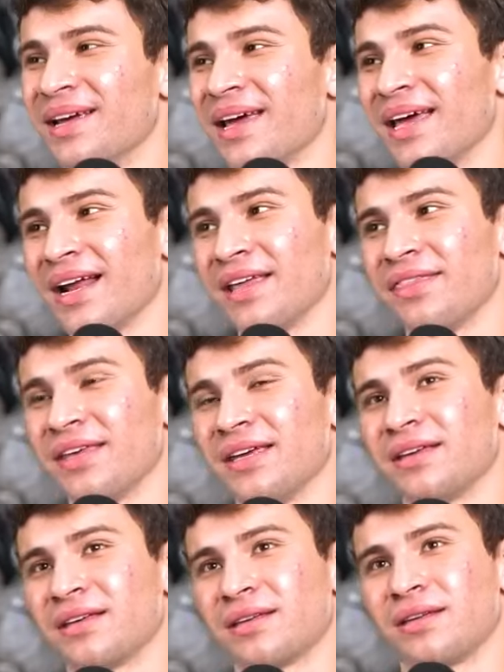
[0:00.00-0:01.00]
and I
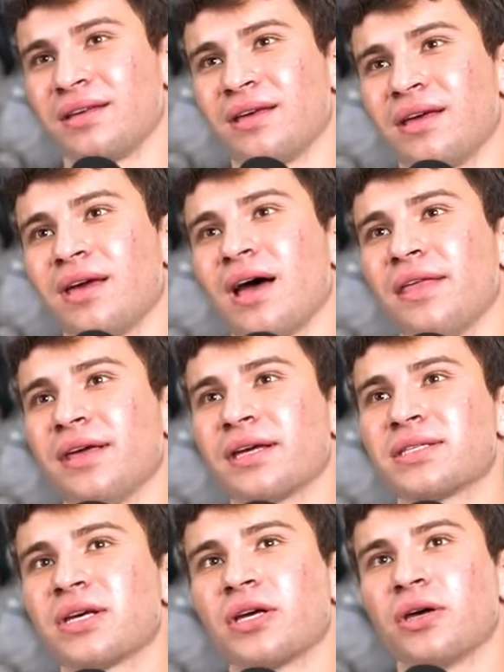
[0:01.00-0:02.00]
think I think
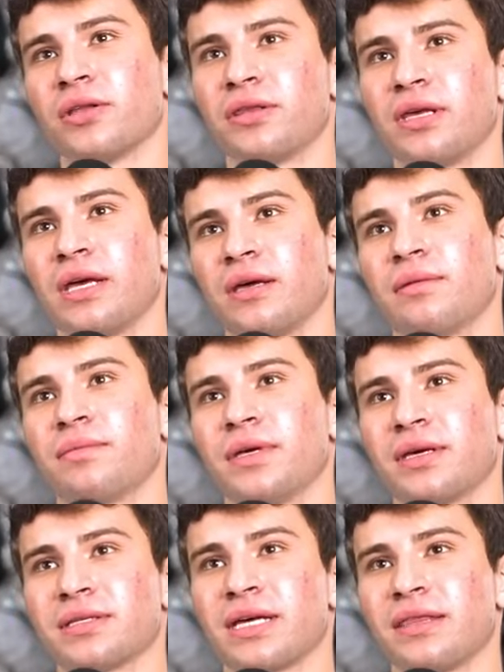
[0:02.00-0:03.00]
it's a good thing
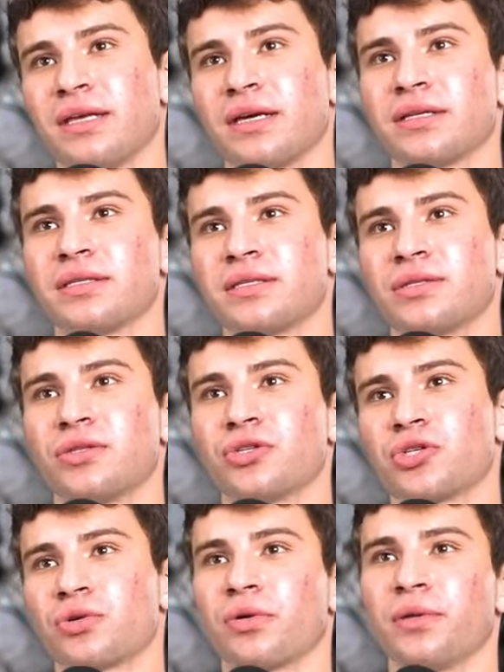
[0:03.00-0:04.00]
because I think it's
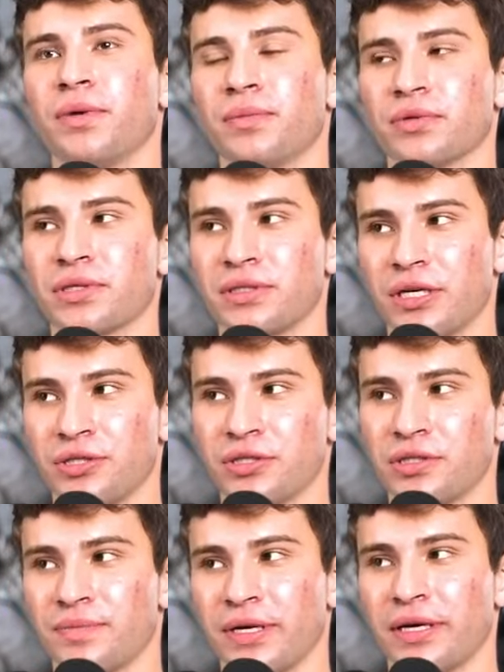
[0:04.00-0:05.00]
destroyed people's attention
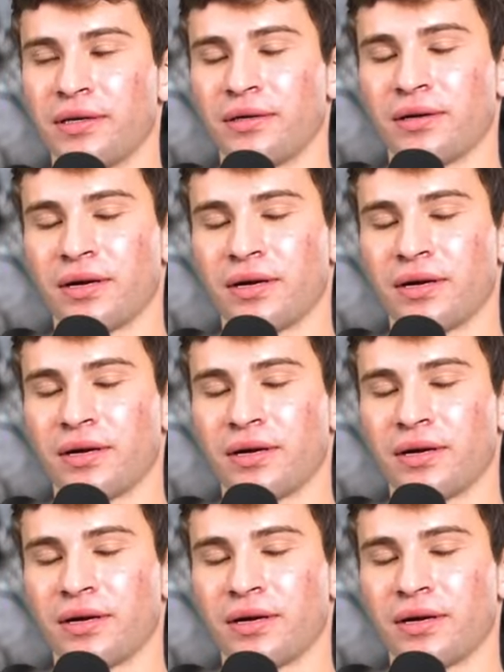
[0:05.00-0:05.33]
span.